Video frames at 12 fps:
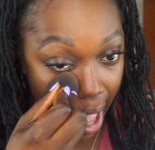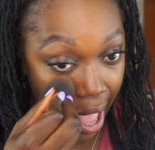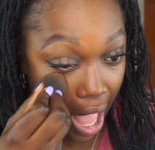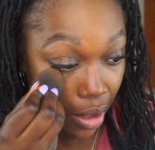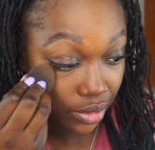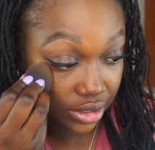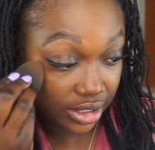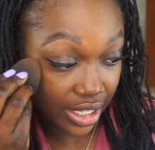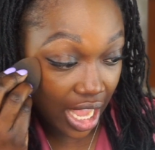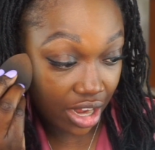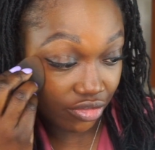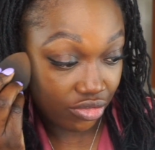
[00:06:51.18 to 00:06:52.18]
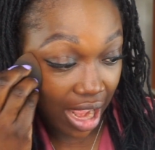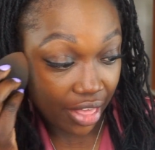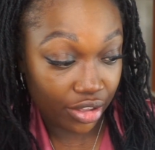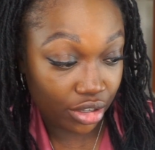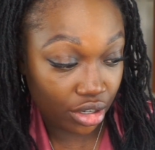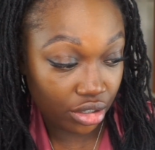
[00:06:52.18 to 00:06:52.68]
I would say I'd
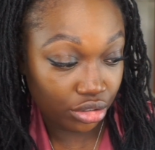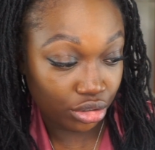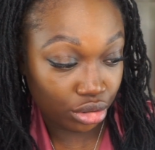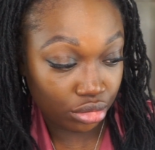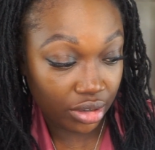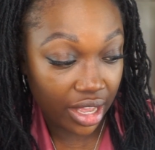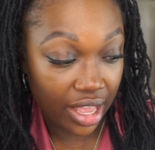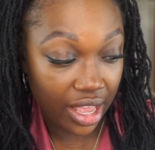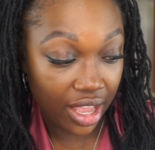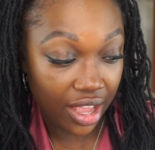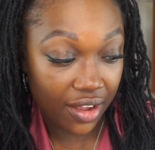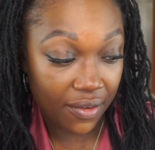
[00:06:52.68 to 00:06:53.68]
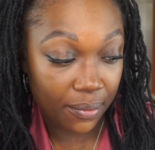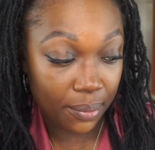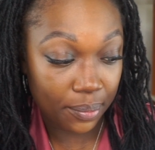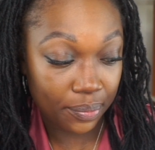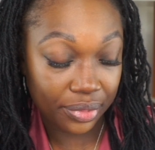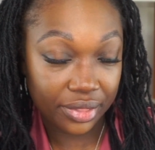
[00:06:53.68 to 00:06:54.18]
rather do a
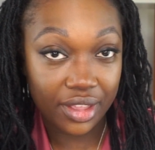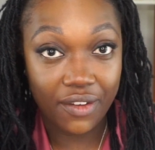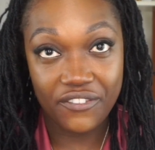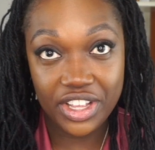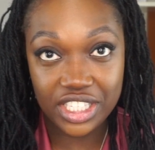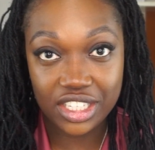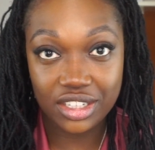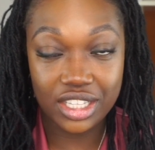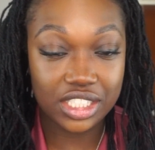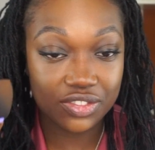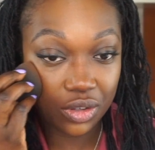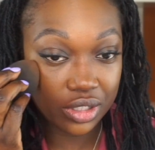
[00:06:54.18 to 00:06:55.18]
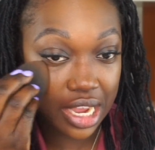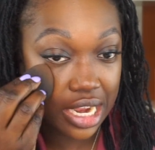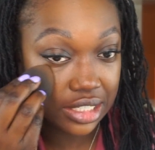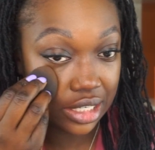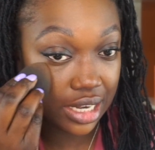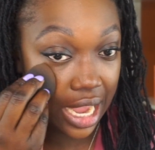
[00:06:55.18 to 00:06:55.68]
physical exfoliation.